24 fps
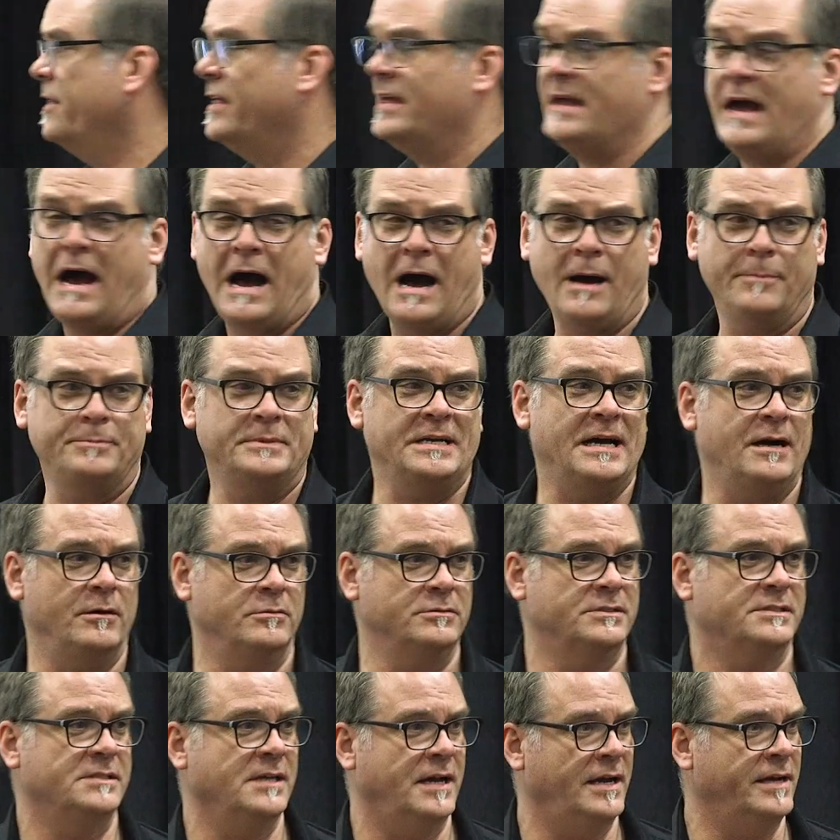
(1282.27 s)
The
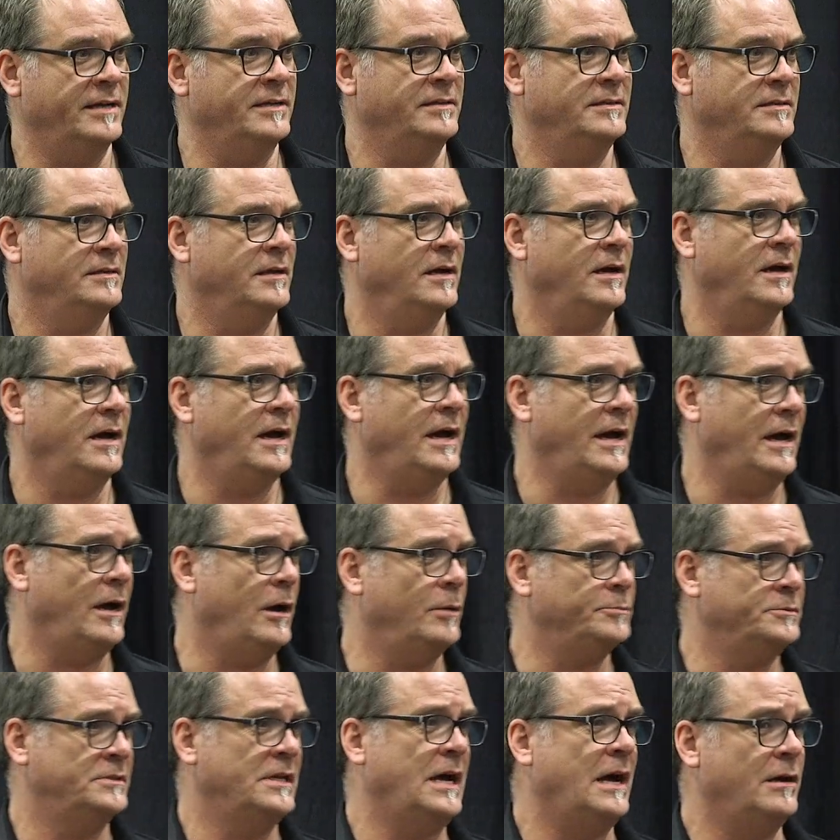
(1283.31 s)
outside
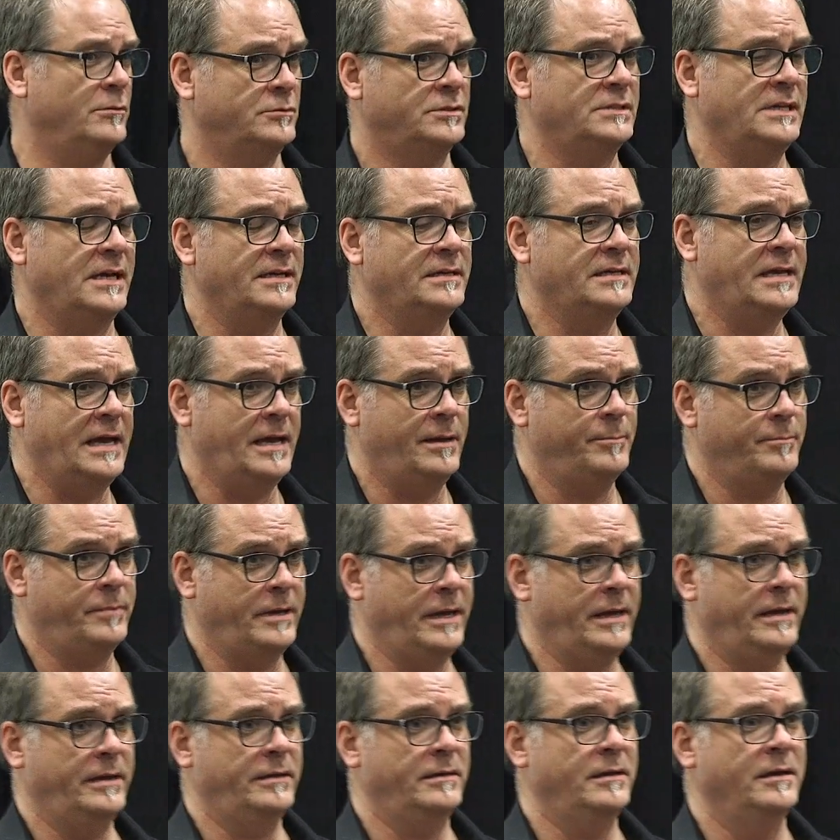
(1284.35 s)

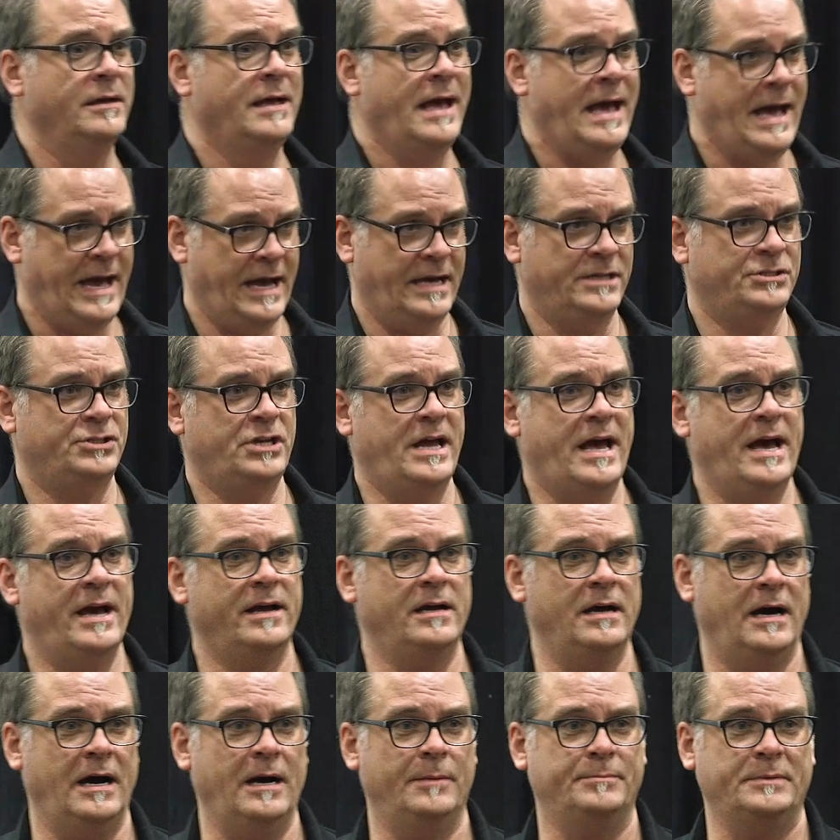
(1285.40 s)
campaign,
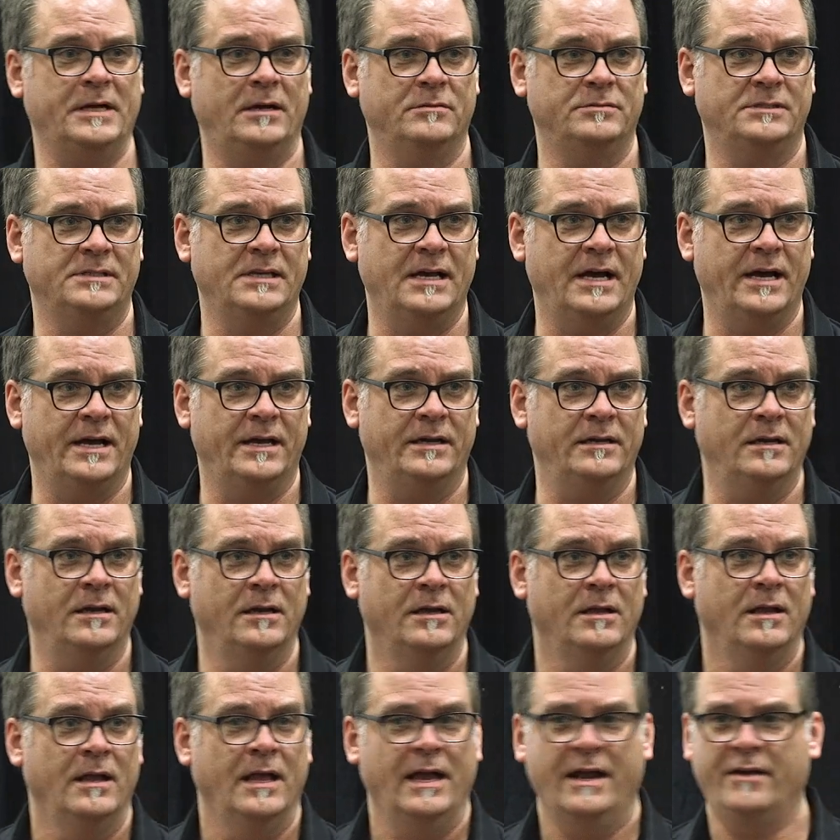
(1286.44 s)
hashtag opt outside.
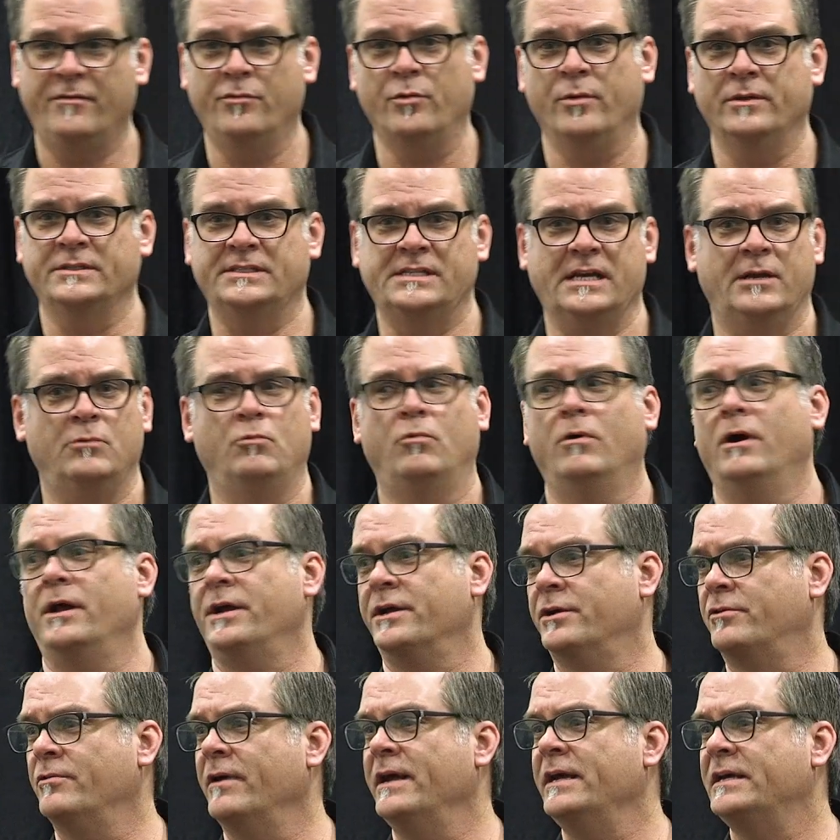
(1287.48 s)
Everyone said, what
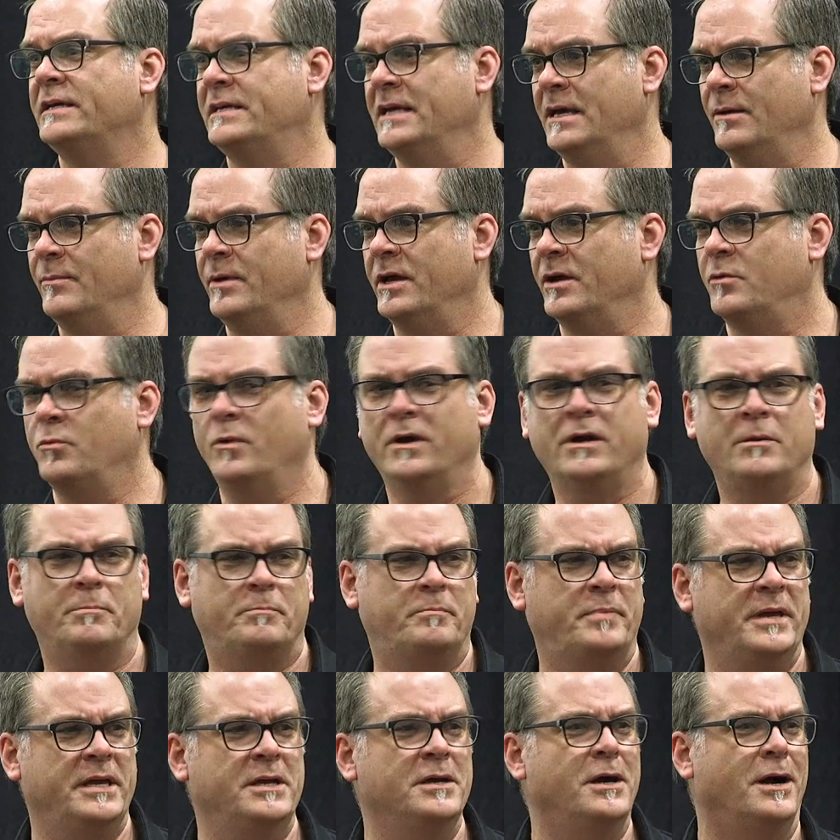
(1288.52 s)
a great gimmick, what a
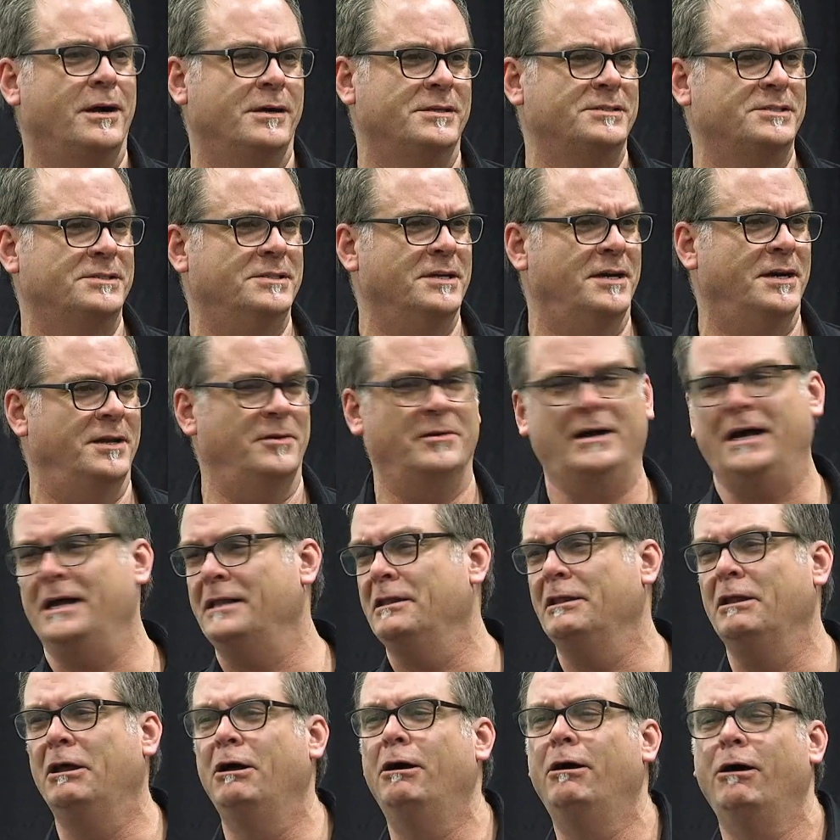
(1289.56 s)
PR stunt. I
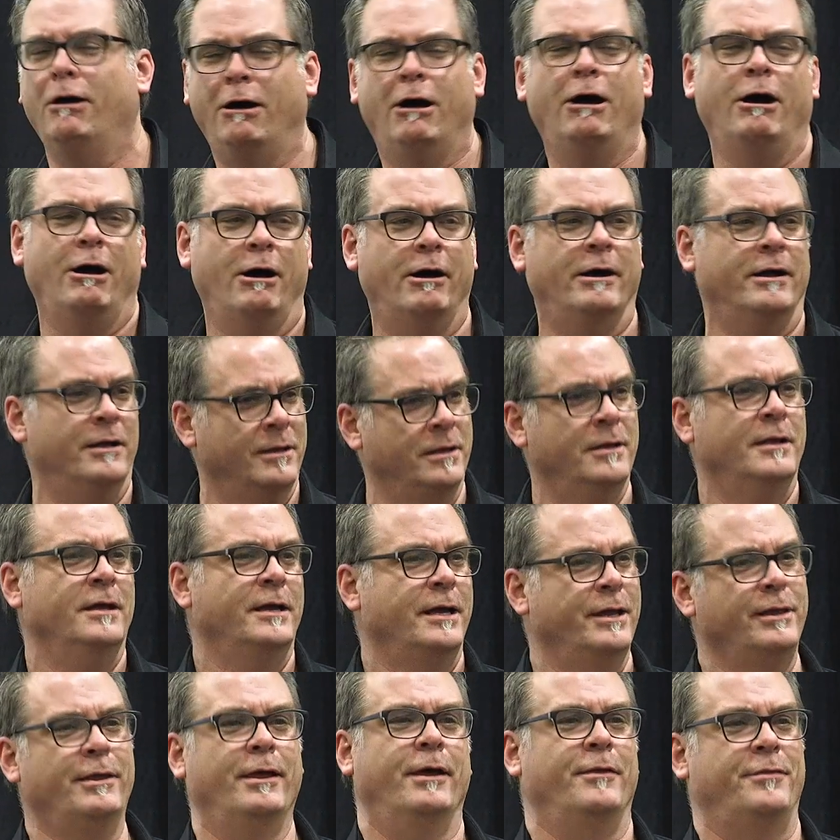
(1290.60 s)
love,
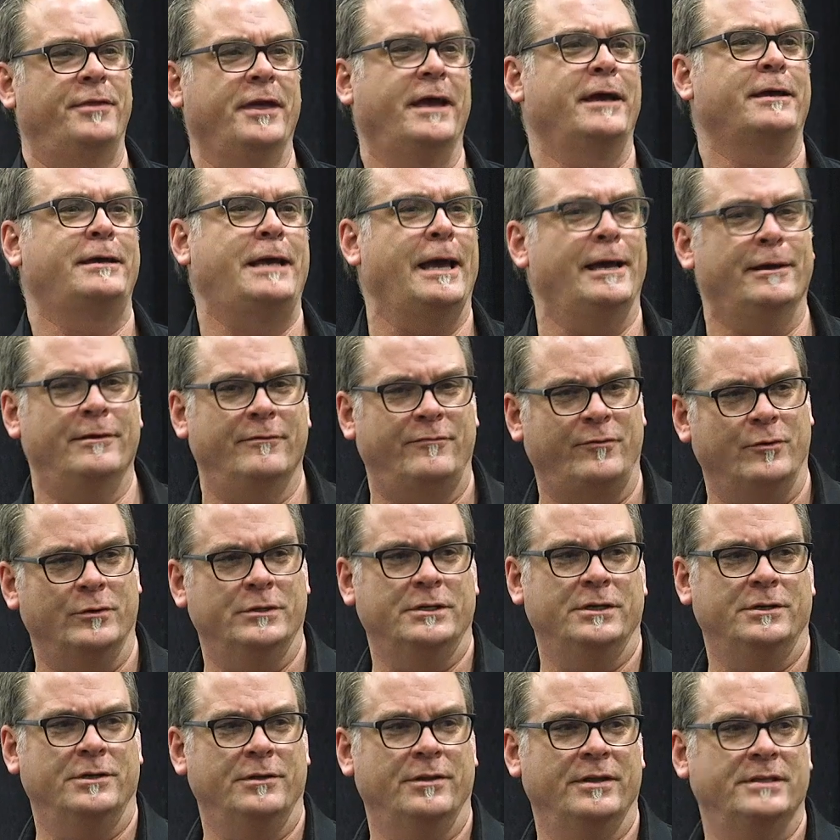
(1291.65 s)
they can't
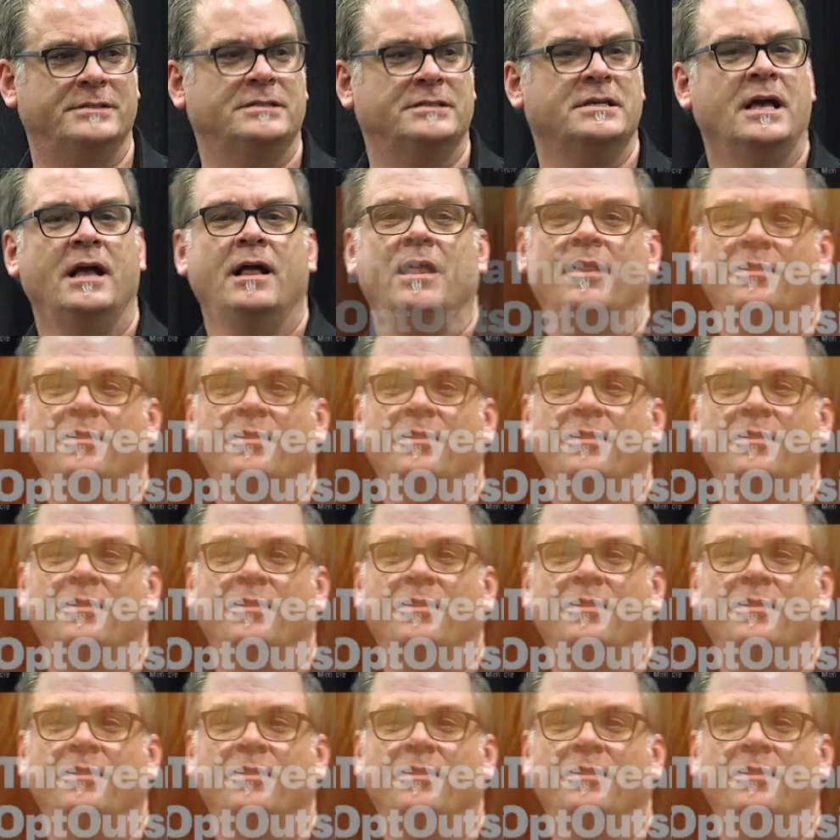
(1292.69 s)
afford to do this.